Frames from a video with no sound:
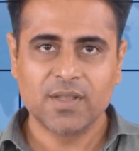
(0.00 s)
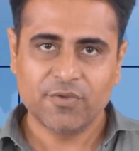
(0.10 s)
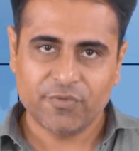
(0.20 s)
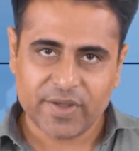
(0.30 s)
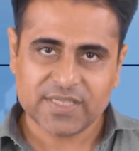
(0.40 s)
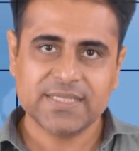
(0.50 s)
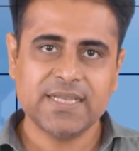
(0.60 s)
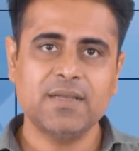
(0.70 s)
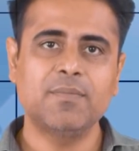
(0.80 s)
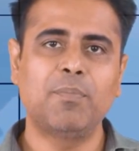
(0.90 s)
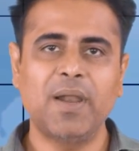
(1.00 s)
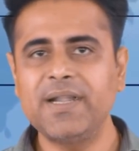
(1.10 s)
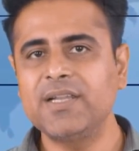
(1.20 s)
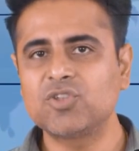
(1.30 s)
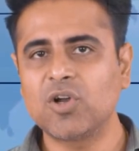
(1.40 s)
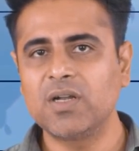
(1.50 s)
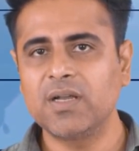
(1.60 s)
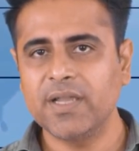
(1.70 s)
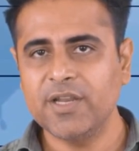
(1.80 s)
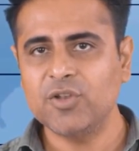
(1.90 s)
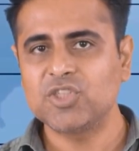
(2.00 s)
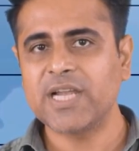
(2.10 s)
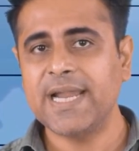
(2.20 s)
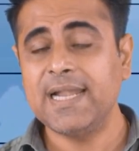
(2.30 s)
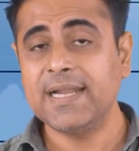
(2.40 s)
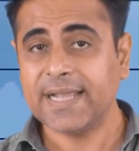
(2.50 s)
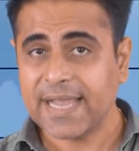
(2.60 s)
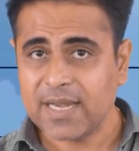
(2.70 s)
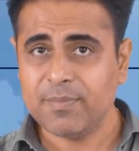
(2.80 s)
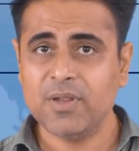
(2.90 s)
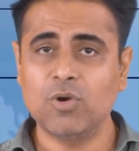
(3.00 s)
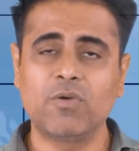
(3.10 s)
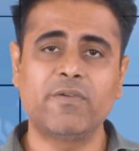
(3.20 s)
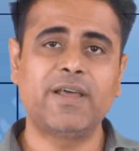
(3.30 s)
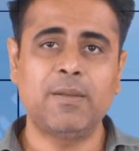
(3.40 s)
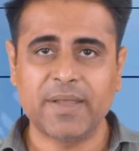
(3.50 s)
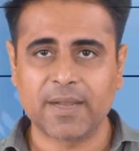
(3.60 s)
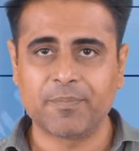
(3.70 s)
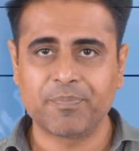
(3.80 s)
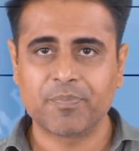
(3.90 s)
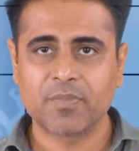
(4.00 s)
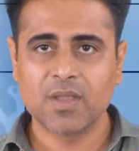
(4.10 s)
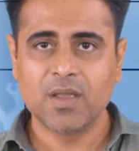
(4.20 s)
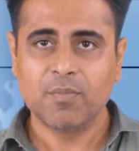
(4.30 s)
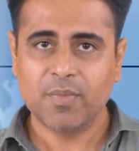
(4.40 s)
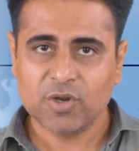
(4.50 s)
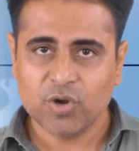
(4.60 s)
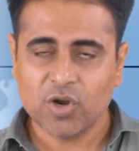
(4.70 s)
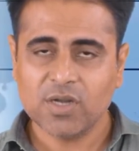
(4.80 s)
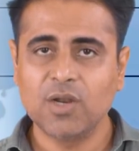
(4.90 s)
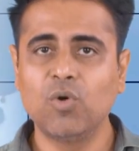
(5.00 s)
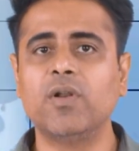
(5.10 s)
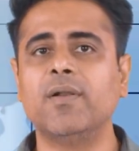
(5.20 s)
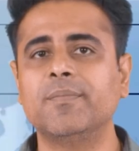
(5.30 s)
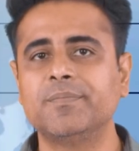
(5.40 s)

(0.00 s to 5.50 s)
facing blood disorder in your child can be overwhelming, but you're not alone.